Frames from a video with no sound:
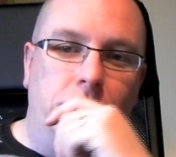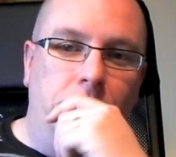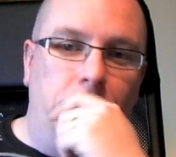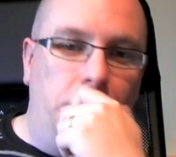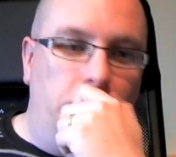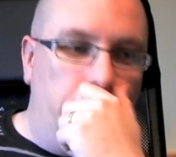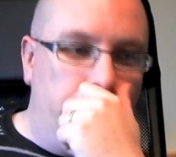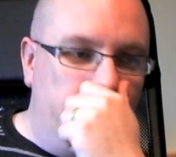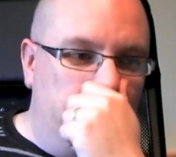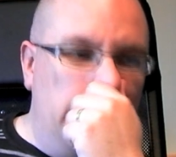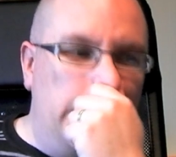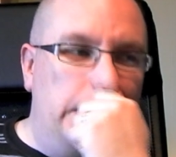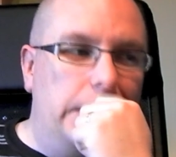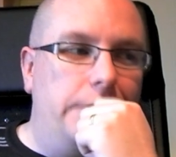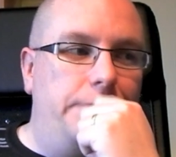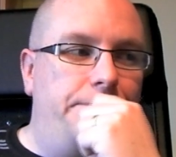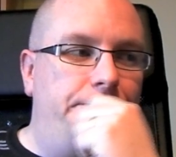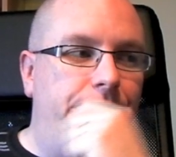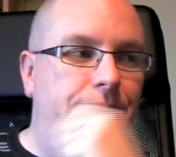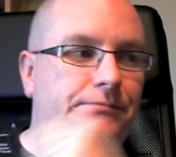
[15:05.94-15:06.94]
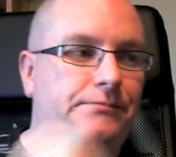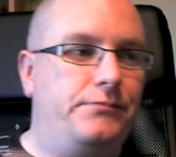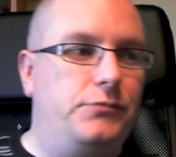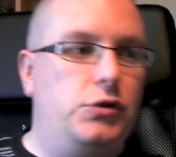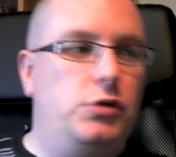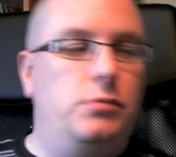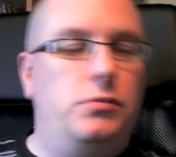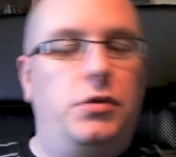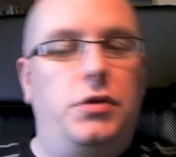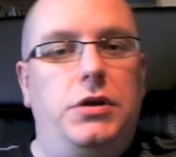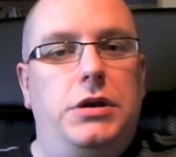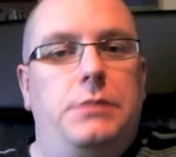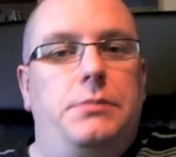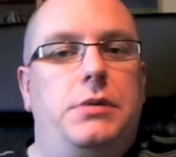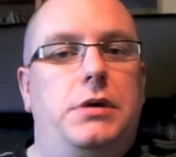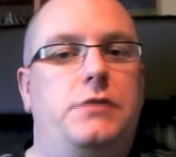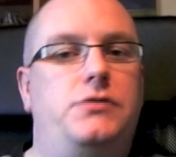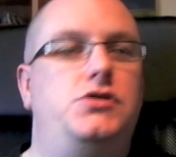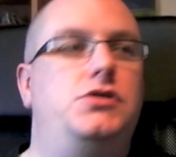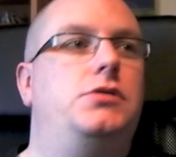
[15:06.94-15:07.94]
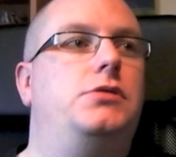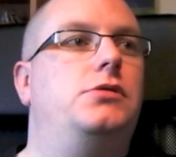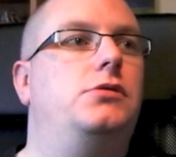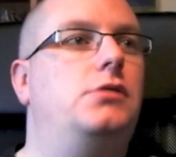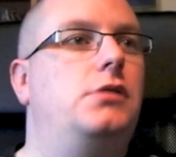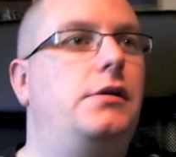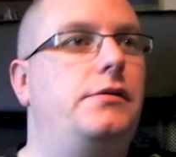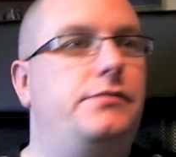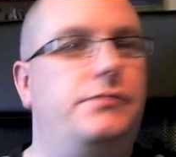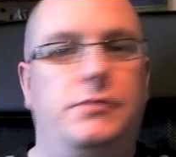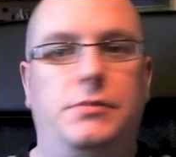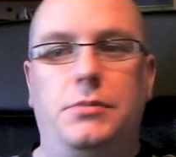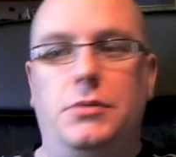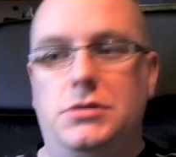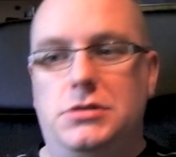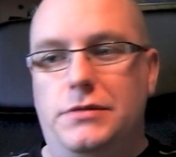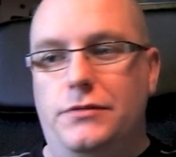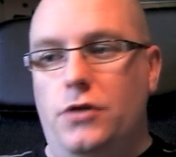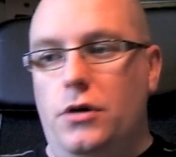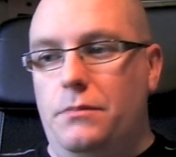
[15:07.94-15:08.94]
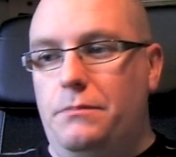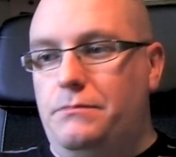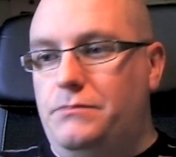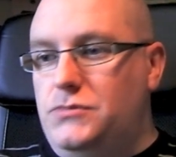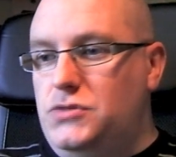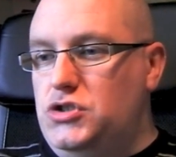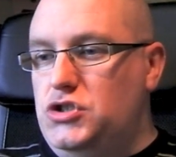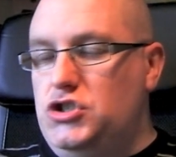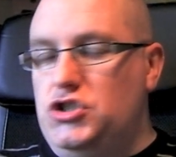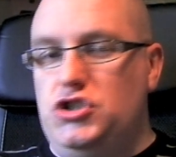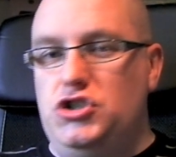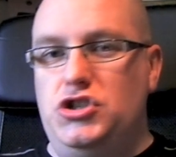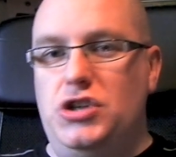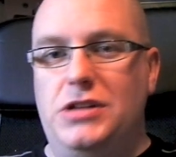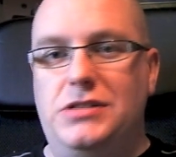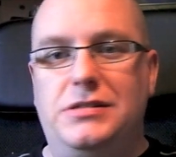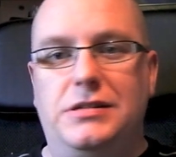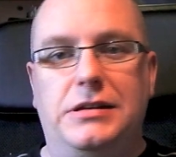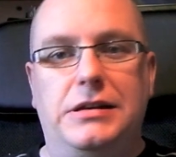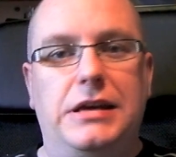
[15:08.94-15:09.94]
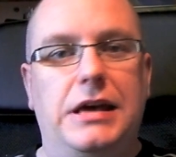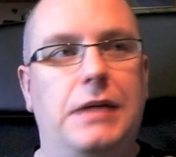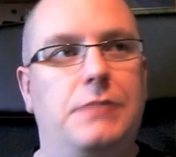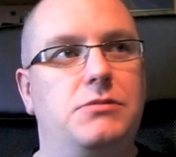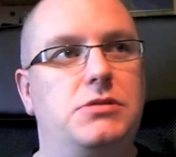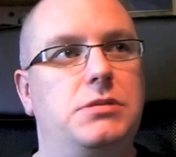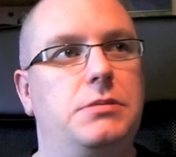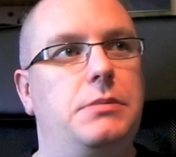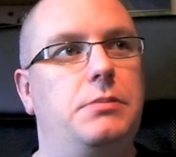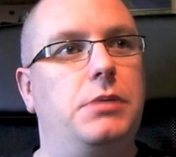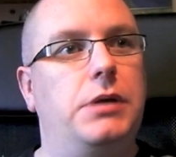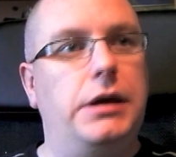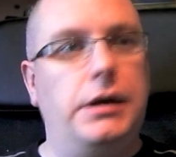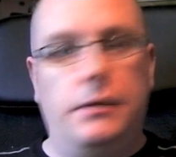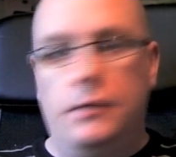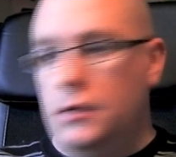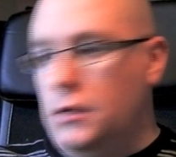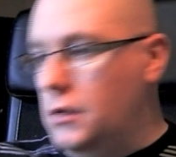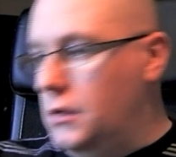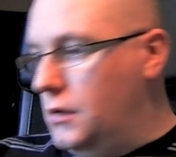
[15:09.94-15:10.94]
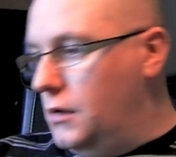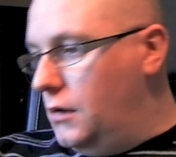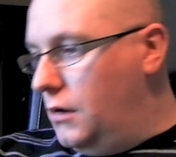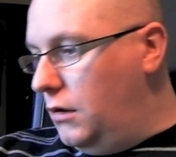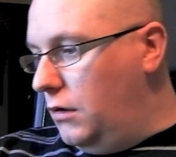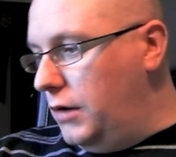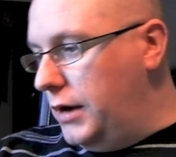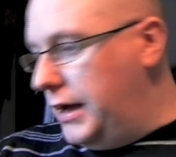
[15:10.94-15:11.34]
or not. Doom 3 BFG or not. To be honest, I've got shit ton of games to be playing. Oh